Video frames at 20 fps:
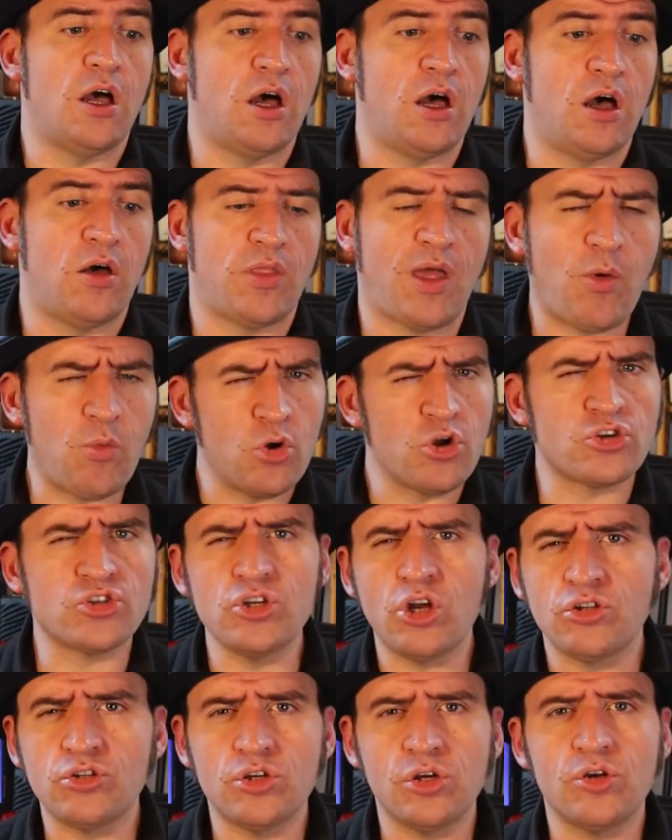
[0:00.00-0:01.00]
That
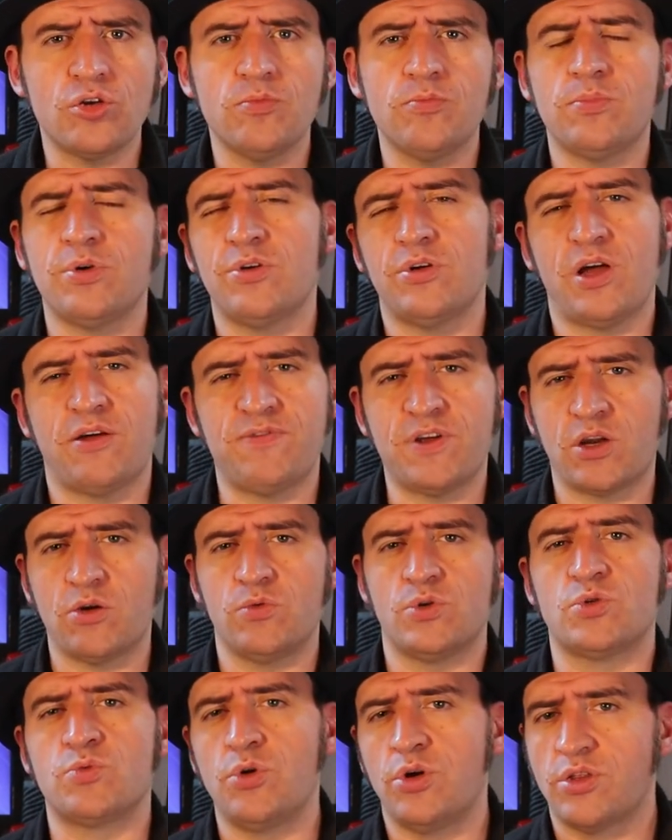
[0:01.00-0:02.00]
work's not done, but I
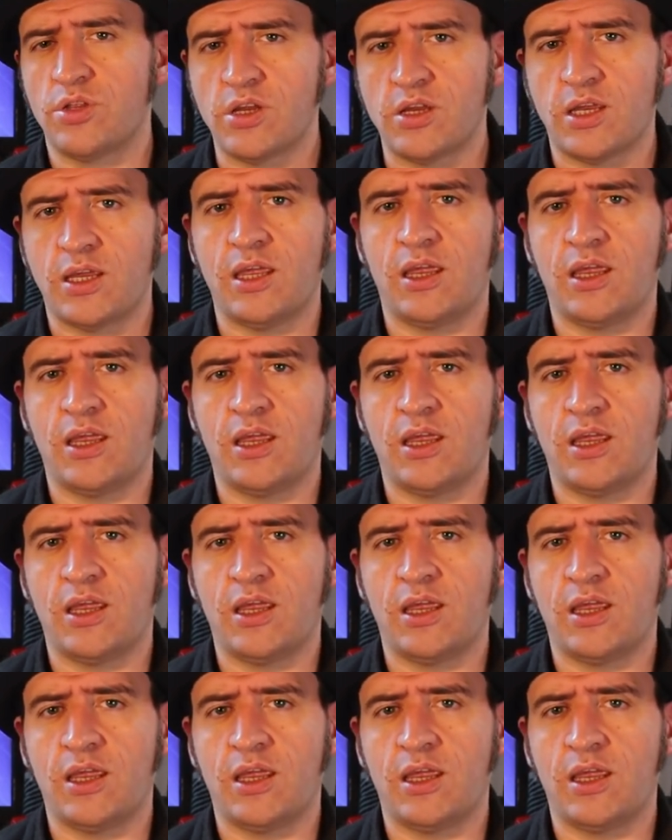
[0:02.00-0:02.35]
figured it was worth